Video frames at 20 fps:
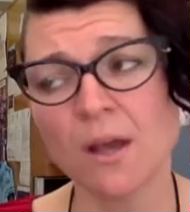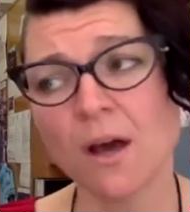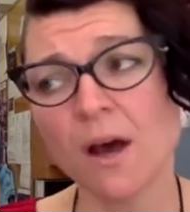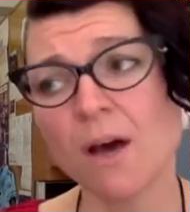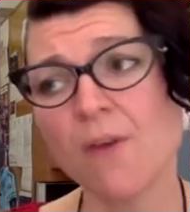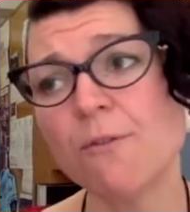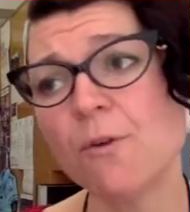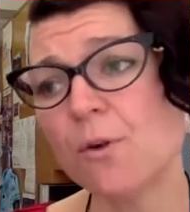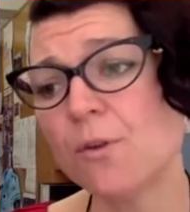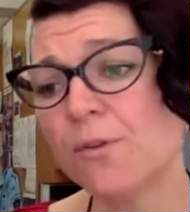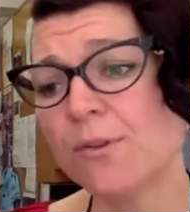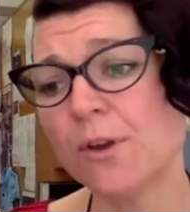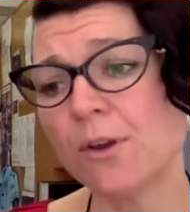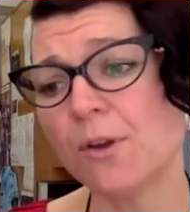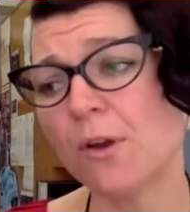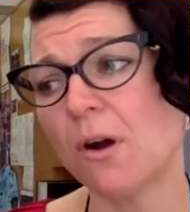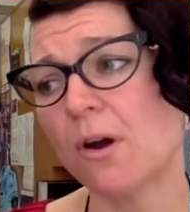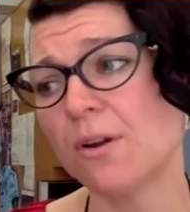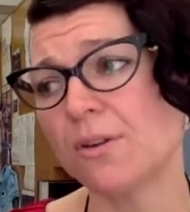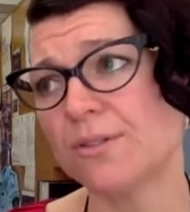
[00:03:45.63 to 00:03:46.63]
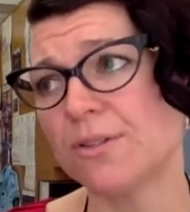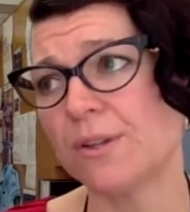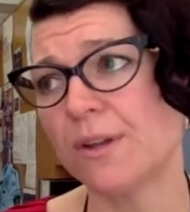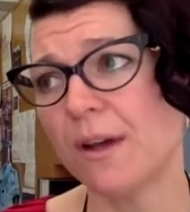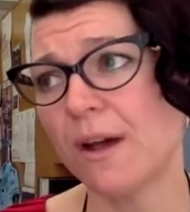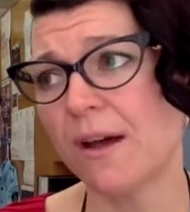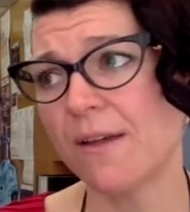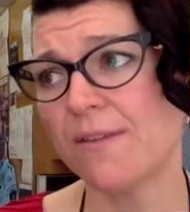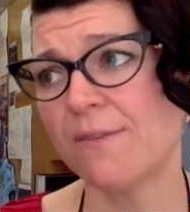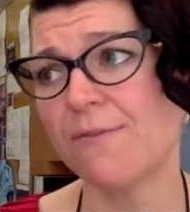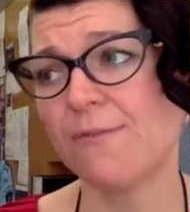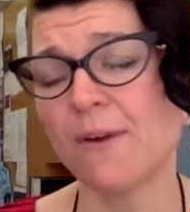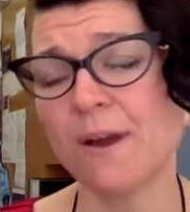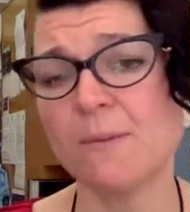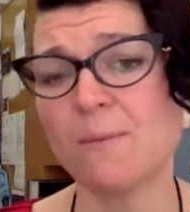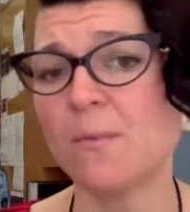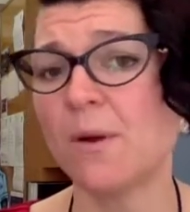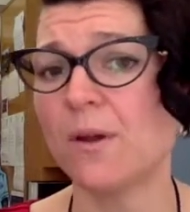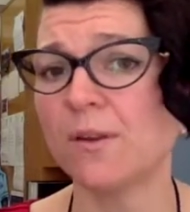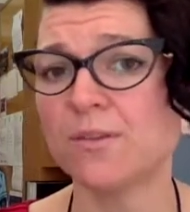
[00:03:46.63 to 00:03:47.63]
I've also got other
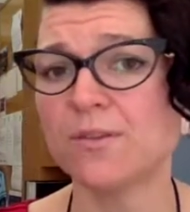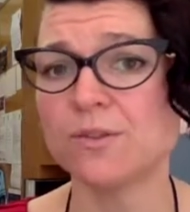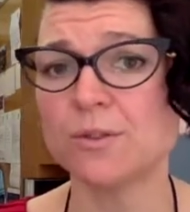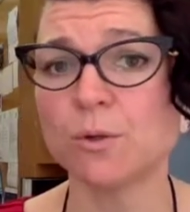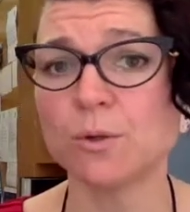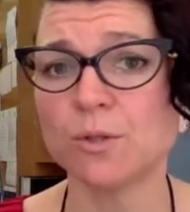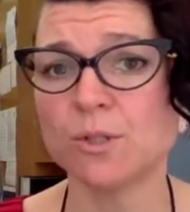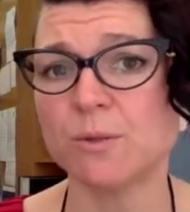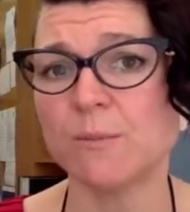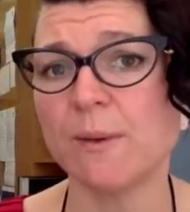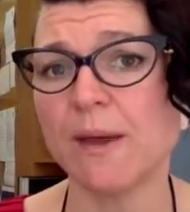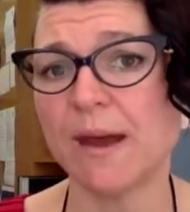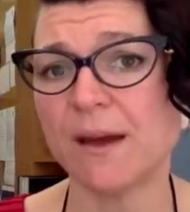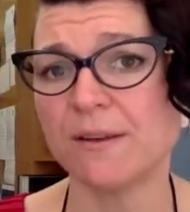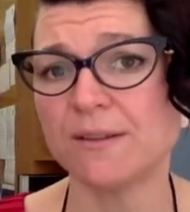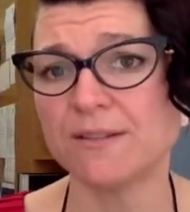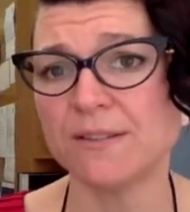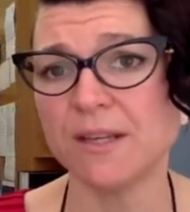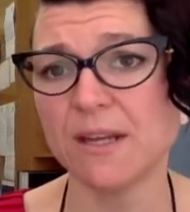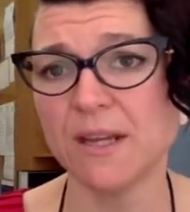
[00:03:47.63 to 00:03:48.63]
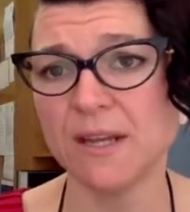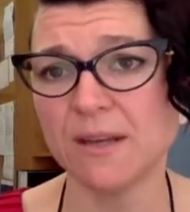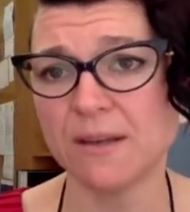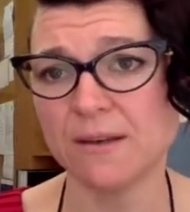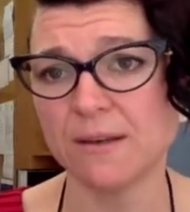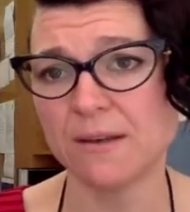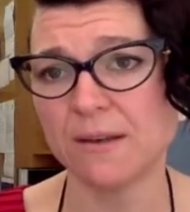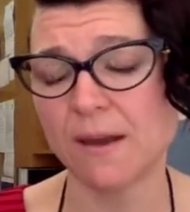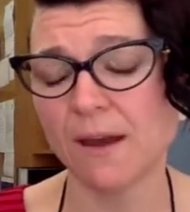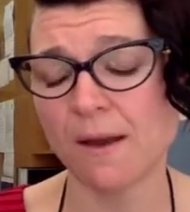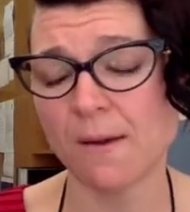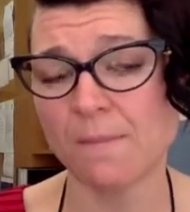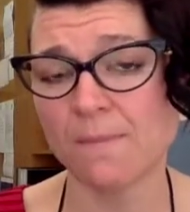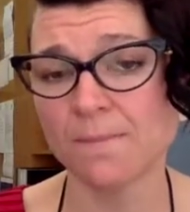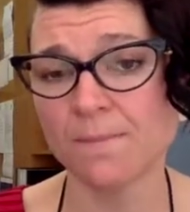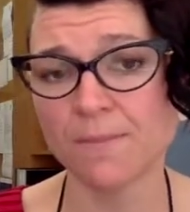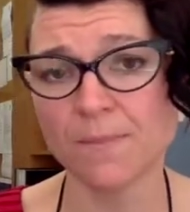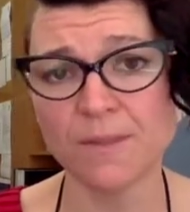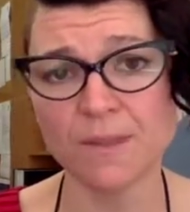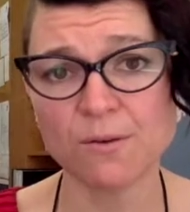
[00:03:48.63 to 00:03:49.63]
frameworks talked about in
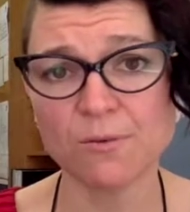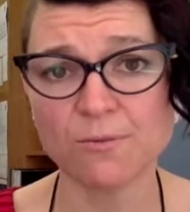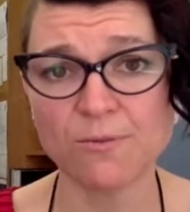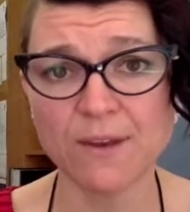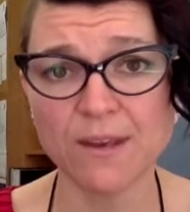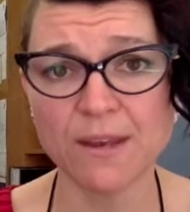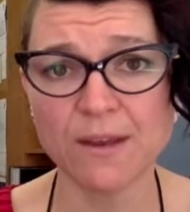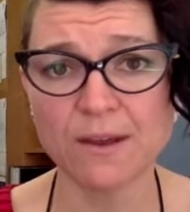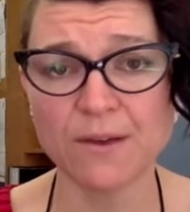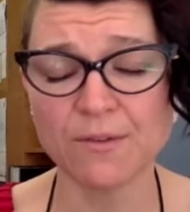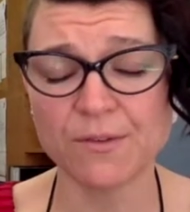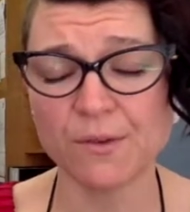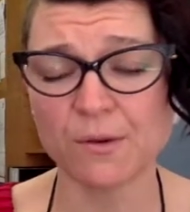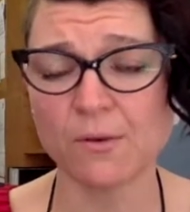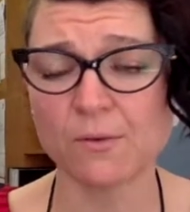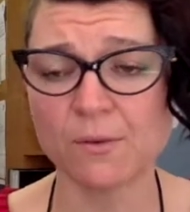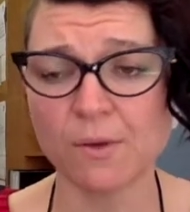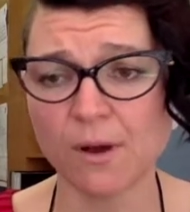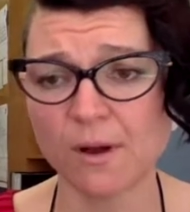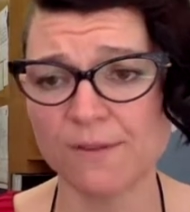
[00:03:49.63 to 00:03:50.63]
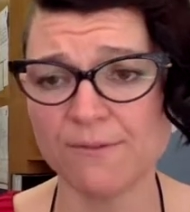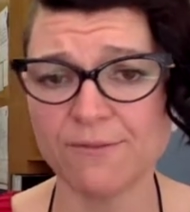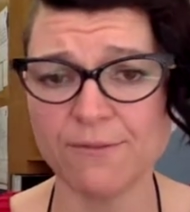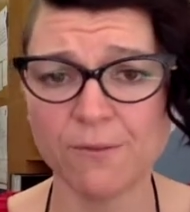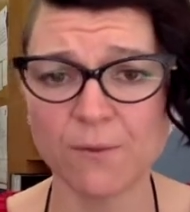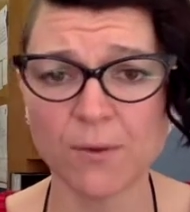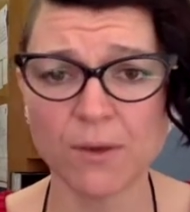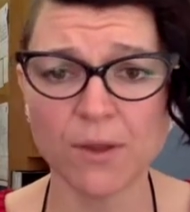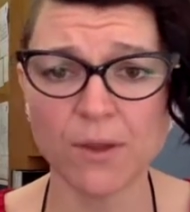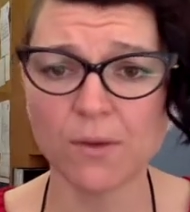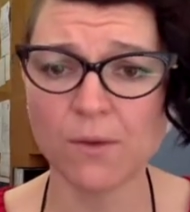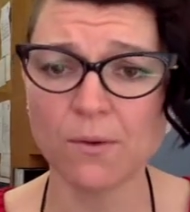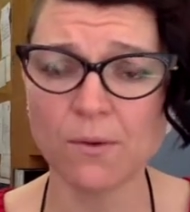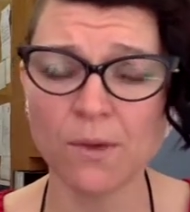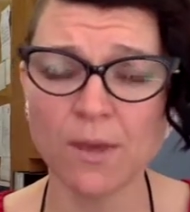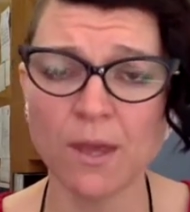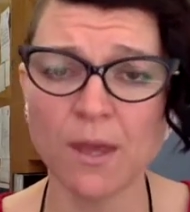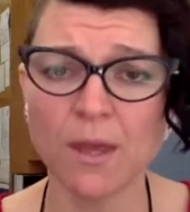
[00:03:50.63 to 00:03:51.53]
little videos online for you,